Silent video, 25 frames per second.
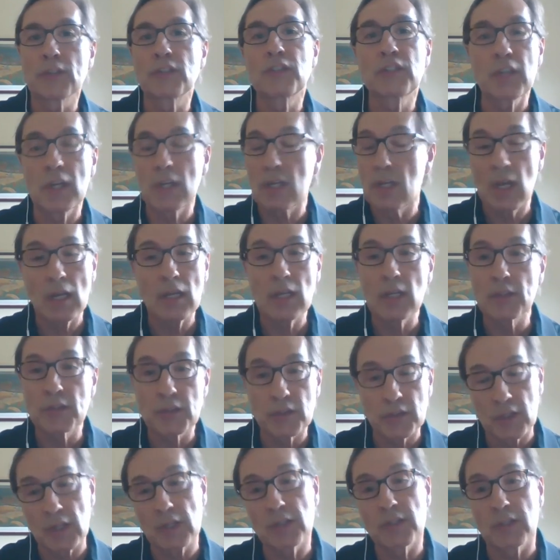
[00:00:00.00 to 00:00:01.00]
or
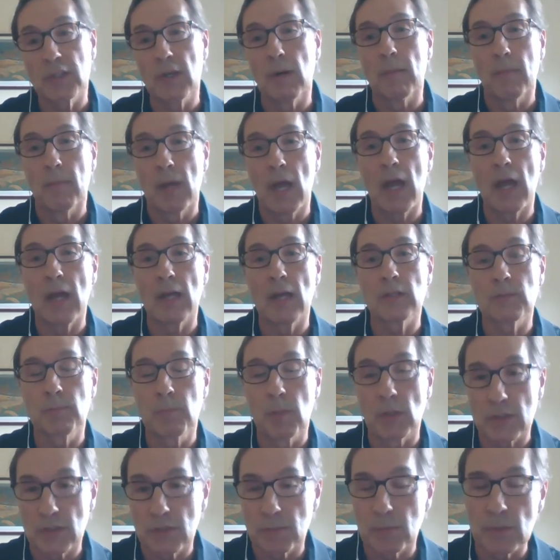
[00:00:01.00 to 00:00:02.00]
any system
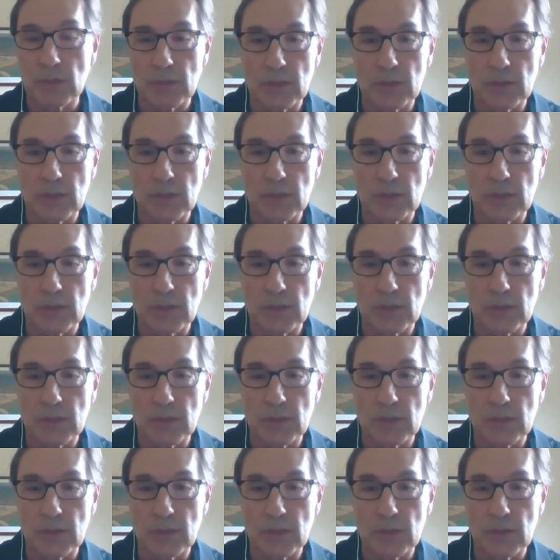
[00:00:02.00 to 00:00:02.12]
has,